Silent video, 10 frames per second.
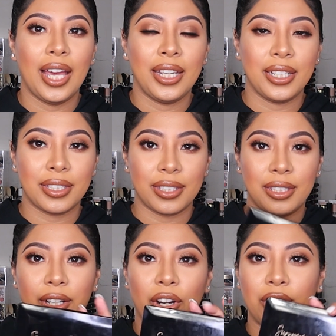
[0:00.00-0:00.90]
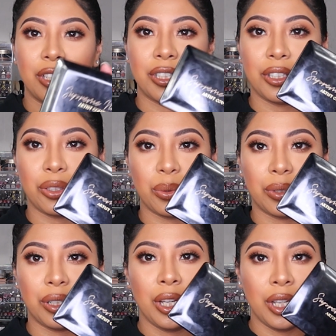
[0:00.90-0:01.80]
And it's the Artist
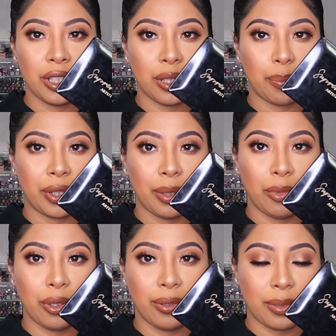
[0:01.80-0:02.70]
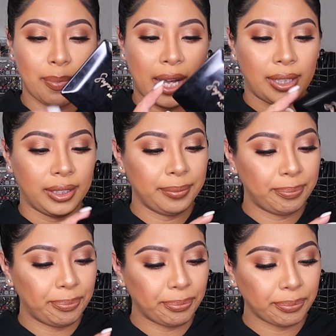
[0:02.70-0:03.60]
Couture Supreme Nudes palette.